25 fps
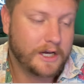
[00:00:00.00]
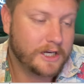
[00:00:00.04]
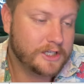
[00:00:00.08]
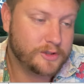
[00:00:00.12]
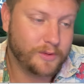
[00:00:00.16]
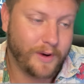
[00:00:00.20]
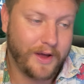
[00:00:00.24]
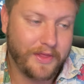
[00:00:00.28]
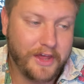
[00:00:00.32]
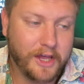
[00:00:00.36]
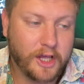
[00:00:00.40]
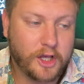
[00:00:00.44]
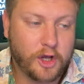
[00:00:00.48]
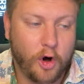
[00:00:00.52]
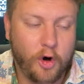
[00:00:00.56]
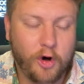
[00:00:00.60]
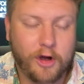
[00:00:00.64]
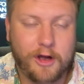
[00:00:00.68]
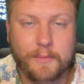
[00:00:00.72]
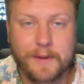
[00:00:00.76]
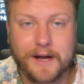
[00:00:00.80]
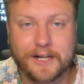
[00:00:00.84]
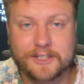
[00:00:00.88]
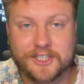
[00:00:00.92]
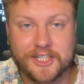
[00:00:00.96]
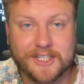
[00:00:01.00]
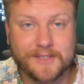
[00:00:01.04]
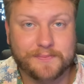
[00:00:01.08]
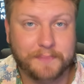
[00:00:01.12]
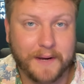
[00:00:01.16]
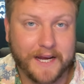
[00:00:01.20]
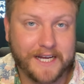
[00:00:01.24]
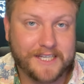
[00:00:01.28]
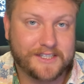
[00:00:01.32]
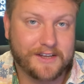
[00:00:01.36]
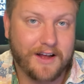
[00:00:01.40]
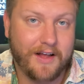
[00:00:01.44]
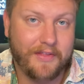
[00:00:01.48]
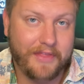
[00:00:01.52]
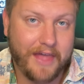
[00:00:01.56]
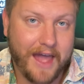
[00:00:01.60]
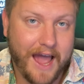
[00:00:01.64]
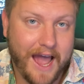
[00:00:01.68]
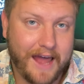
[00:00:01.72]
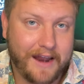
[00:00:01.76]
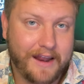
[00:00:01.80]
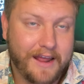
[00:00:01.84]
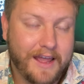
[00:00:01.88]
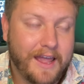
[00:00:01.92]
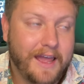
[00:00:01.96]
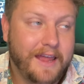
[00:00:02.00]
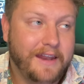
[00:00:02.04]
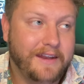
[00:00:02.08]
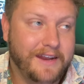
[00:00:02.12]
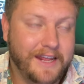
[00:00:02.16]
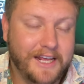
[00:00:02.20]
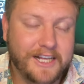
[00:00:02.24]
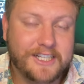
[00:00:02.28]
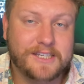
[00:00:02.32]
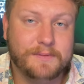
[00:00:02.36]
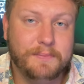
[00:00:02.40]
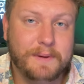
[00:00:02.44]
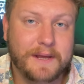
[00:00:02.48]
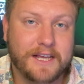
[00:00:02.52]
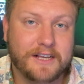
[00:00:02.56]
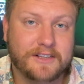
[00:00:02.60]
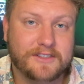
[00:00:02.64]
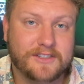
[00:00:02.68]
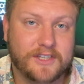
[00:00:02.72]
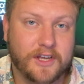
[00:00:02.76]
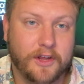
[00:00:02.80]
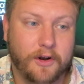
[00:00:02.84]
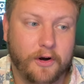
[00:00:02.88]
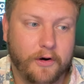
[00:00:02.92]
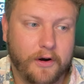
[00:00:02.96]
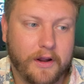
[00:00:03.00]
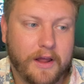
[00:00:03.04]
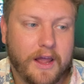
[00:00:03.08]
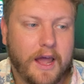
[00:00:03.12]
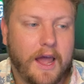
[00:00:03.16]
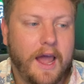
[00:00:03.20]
So I think Cole Kmet, just based on that, needs to be considered.